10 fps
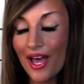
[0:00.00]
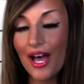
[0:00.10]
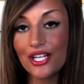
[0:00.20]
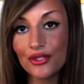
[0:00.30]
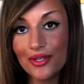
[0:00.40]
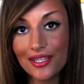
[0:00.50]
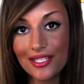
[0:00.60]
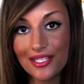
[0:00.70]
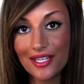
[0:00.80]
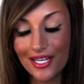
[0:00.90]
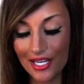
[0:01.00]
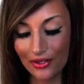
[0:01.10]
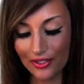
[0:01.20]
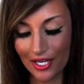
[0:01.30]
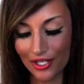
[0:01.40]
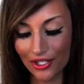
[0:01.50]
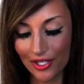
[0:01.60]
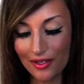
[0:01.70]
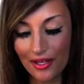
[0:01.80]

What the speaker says: I do get these in the nail section.